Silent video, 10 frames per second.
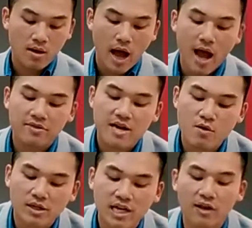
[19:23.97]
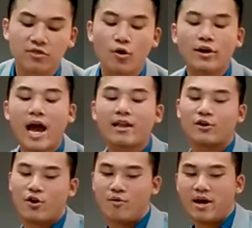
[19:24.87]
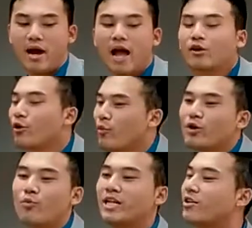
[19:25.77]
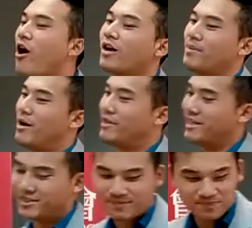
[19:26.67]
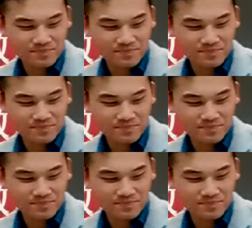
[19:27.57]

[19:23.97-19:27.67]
And there is a third category, and we don't really talk about this.